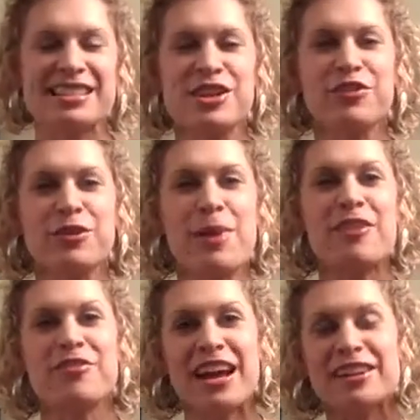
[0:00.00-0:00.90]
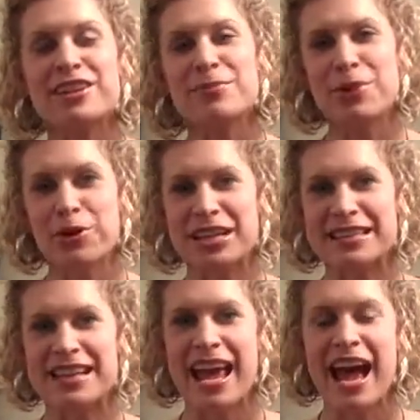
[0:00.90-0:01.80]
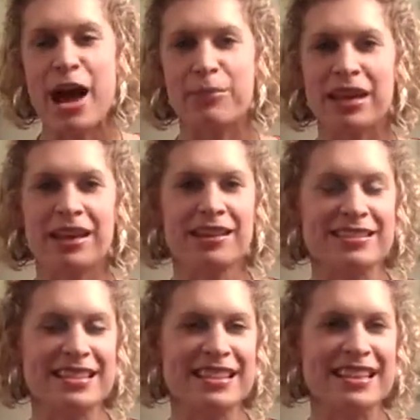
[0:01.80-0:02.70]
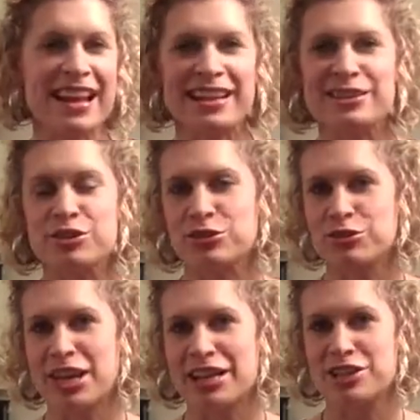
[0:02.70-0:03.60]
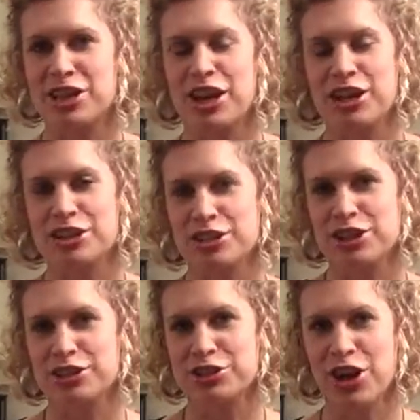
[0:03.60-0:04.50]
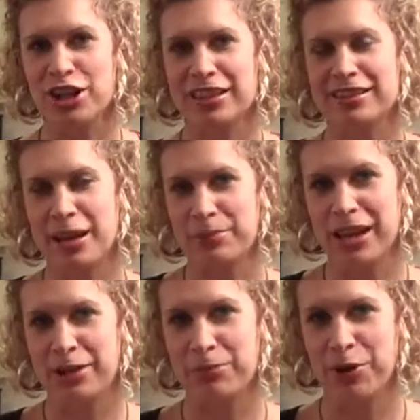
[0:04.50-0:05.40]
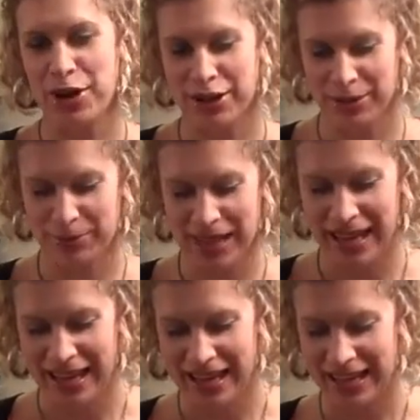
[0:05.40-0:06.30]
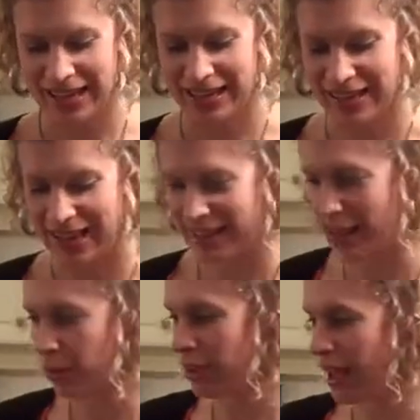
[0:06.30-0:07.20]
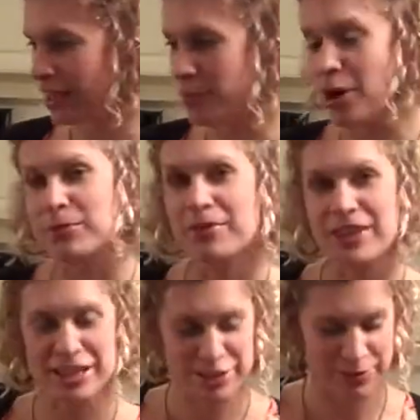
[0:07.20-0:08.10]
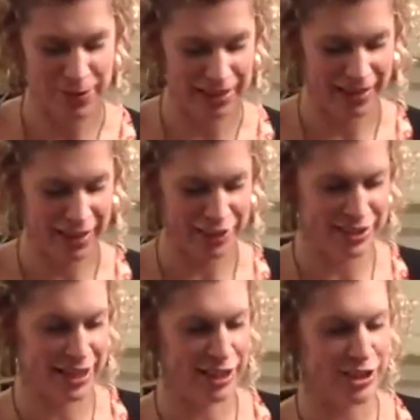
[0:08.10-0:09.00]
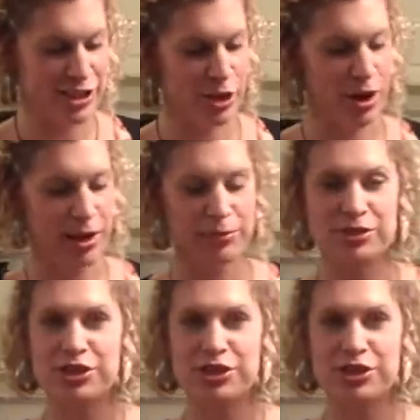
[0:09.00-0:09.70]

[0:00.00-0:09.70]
And so for my final component, I'm making this nice, rich, dark chocolate cupcake bottom that will line the bottom of each of my liners here. So I'm